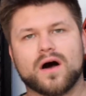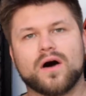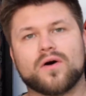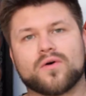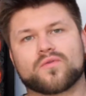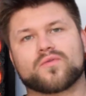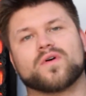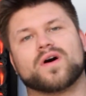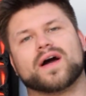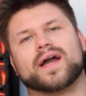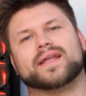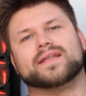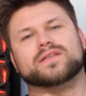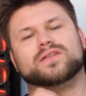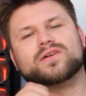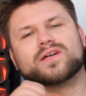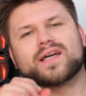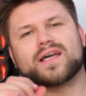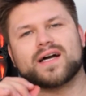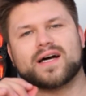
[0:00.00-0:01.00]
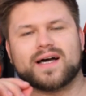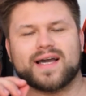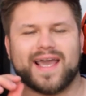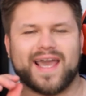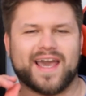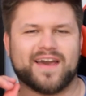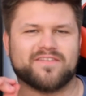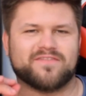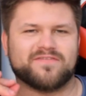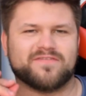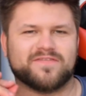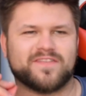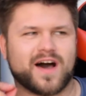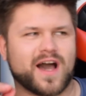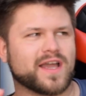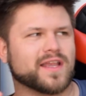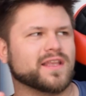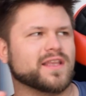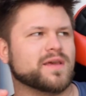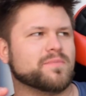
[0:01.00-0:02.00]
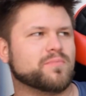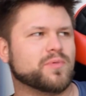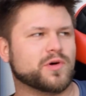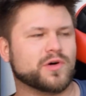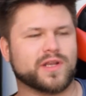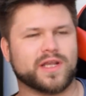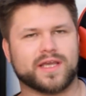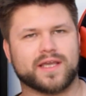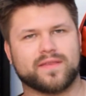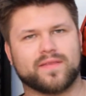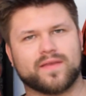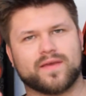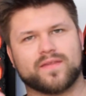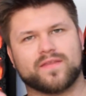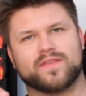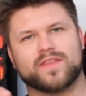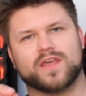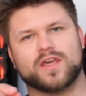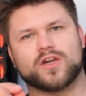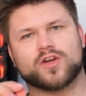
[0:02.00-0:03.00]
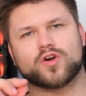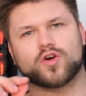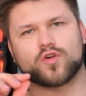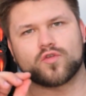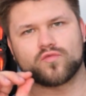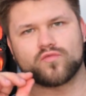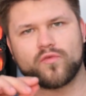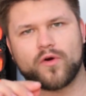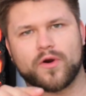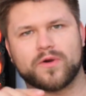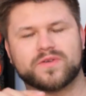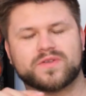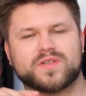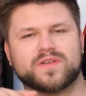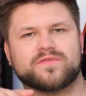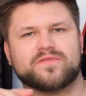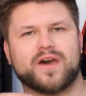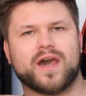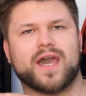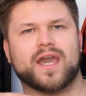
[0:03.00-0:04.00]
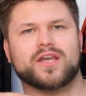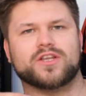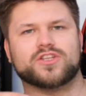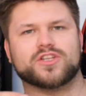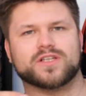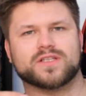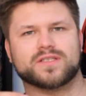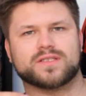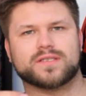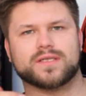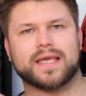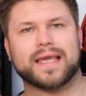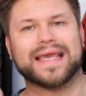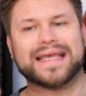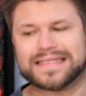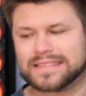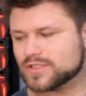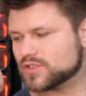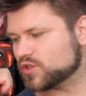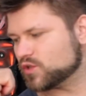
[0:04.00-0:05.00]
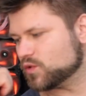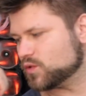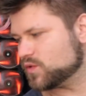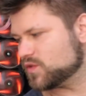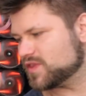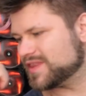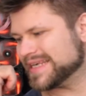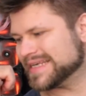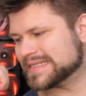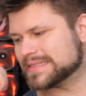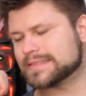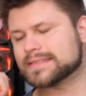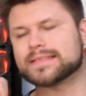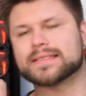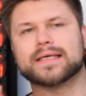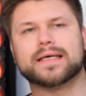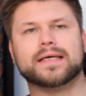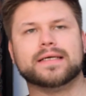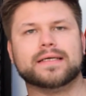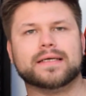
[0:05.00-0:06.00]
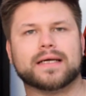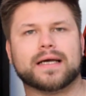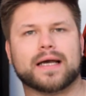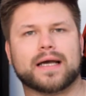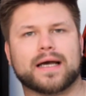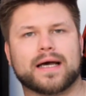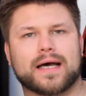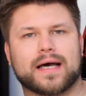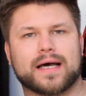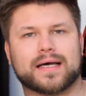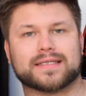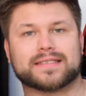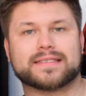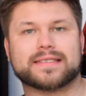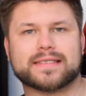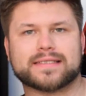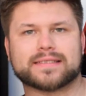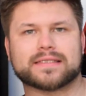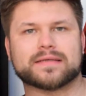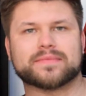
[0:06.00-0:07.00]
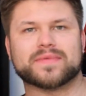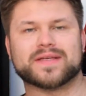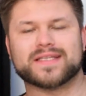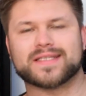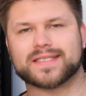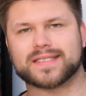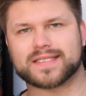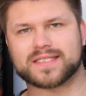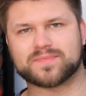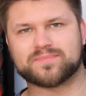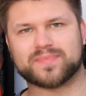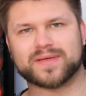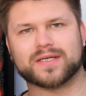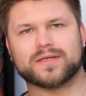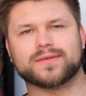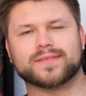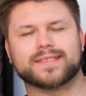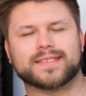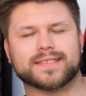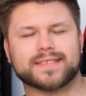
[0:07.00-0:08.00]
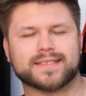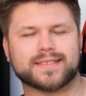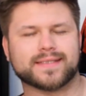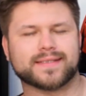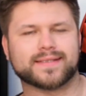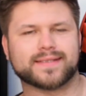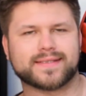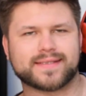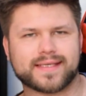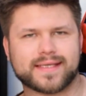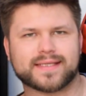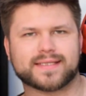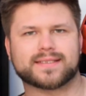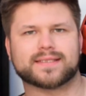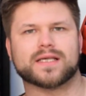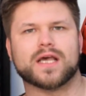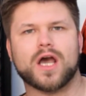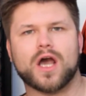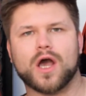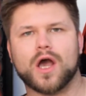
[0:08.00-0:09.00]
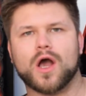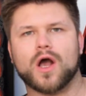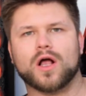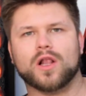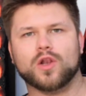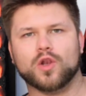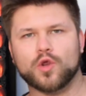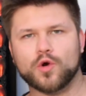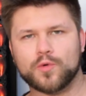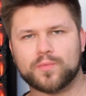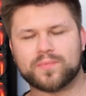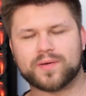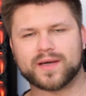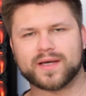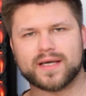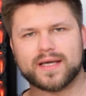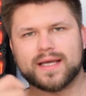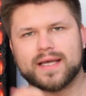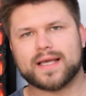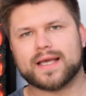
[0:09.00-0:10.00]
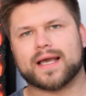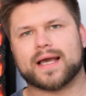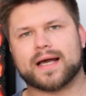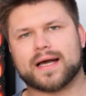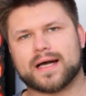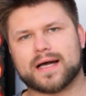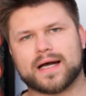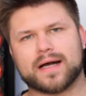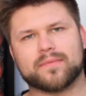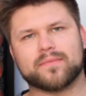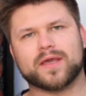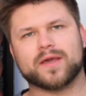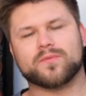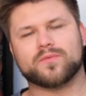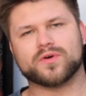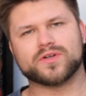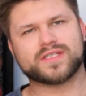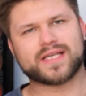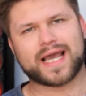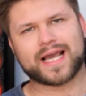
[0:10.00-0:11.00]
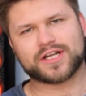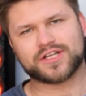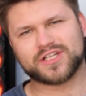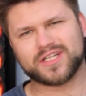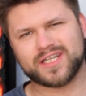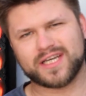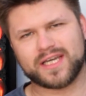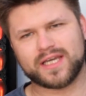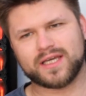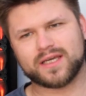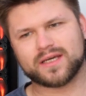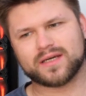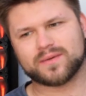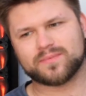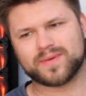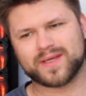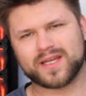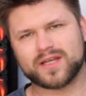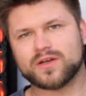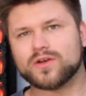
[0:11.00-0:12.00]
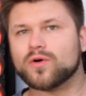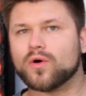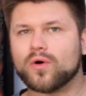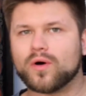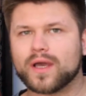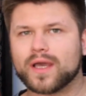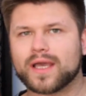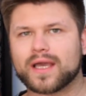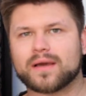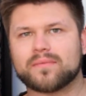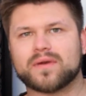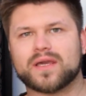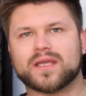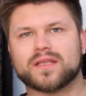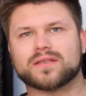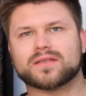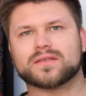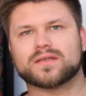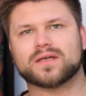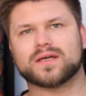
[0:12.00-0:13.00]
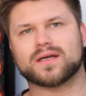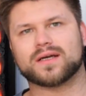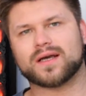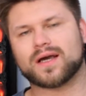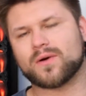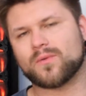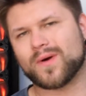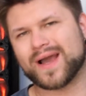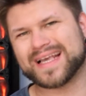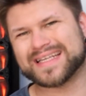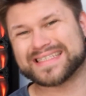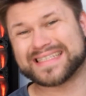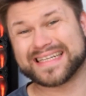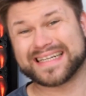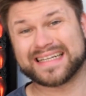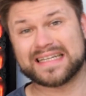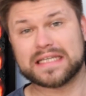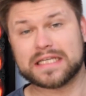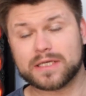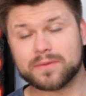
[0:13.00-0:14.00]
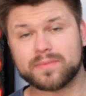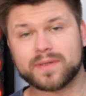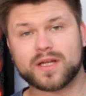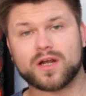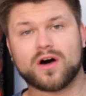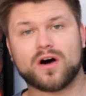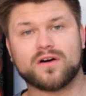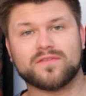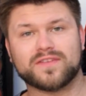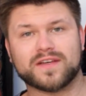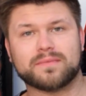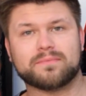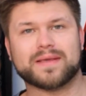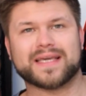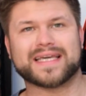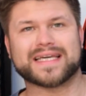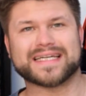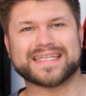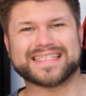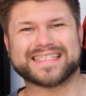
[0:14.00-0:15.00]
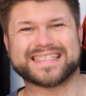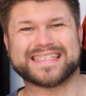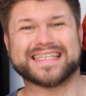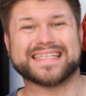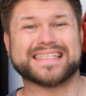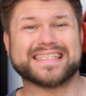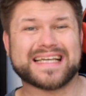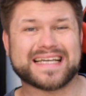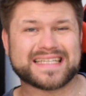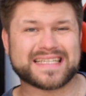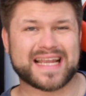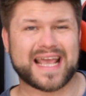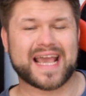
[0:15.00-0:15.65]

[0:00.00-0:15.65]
Alright, look, I have finally put in the corrosive agent into this uh, system, into this build, into this loop, Um, it was actually a bit annoying. I mean, I wasted a little bit of it because this doesn't